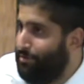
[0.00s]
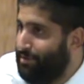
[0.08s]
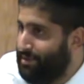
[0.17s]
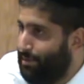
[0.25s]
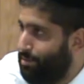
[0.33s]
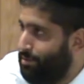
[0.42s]
for
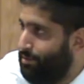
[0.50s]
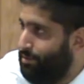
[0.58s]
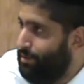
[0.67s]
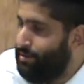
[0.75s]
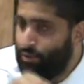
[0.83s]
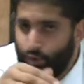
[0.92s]
example,
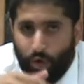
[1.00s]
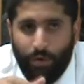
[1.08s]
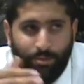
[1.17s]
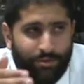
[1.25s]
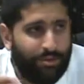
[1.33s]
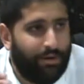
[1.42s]
it's
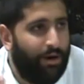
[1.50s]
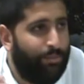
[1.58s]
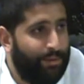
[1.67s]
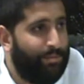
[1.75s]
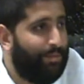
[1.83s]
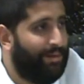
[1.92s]
normal to call
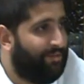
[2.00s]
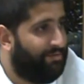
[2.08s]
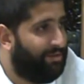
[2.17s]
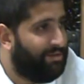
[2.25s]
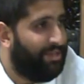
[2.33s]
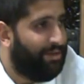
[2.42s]
people by their
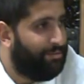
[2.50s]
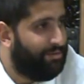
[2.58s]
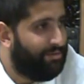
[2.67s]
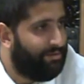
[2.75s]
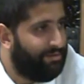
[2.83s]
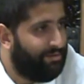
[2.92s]
first names.
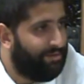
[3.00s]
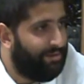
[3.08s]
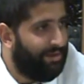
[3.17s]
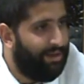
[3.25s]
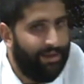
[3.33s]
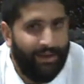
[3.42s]

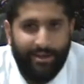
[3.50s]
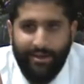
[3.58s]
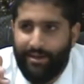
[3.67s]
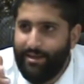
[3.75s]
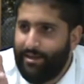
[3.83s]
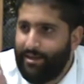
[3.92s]

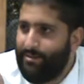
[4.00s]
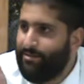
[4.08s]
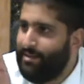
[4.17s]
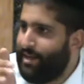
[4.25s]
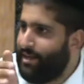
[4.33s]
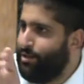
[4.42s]

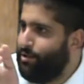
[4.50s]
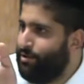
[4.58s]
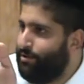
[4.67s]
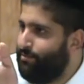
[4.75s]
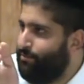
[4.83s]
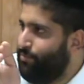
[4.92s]
Even like your,
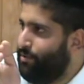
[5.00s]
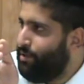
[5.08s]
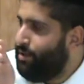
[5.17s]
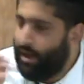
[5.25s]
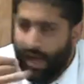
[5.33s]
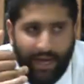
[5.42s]

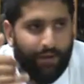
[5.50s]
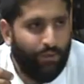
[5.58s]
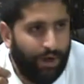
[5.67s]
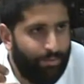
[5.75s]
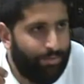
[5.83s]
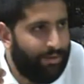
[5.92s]
I grew
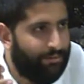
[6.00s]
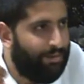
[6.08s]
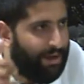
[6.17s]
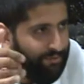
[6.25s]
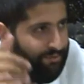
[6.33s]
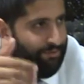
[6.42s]
up and
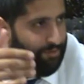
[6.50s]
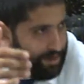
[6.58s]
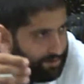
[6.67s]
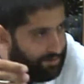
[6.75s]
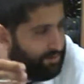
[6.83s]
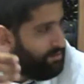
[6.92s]
my
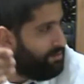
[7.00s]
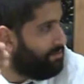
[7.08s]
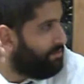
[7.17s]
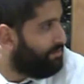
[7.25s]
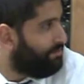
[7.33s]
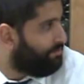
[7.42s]
friends'
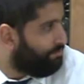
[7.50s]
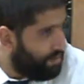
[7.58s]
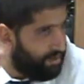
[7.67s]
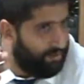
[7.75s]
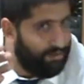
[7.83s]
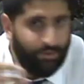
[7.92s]

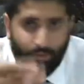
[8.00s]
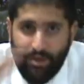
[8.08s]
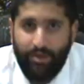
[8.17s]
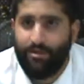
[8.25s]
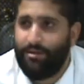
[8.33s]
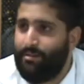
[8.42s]
parents, we
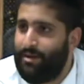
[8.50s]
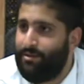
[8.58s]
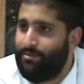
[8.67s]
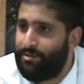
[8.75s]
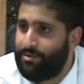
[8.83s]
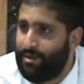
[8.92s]
called them by their
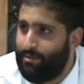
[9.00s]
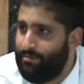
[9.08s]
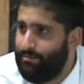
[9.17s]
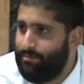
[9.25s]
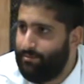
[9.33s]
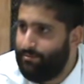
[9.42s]
first name.
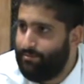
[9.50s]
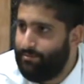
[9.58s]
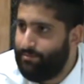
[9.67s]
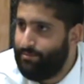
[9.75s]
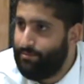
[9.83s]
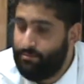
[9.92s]
You
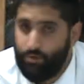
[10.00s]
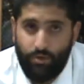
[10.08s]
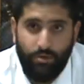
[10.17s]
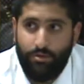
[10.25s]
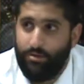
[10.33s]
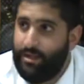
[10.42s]
did?
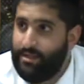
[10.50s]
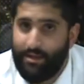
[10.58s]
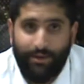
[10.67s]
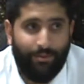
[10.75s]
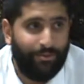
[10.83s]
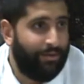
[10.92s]
Sure. That's
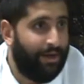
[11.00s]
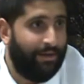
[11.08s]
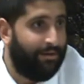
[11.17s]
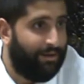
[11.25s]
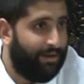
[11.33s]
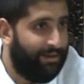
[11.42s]
how I was.
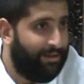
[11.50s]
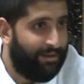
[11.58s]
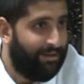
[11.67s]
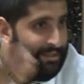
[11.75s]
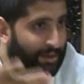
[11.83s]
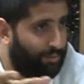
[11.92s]

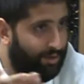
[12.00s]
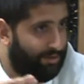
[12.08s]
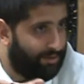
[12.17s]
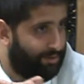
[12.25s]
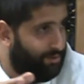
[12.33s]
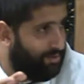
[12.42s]
Is that
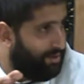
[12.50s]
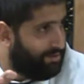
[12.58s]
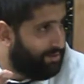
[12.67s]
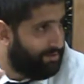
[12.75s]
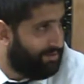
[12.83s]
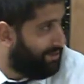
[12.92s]
weird to you guys
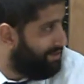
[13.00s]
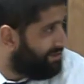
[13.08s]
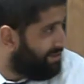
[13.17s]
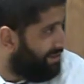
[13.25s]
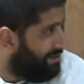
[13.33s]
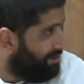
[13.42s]
here sitting in
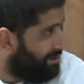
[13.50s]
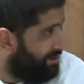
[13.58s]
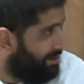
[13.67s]
San Diego?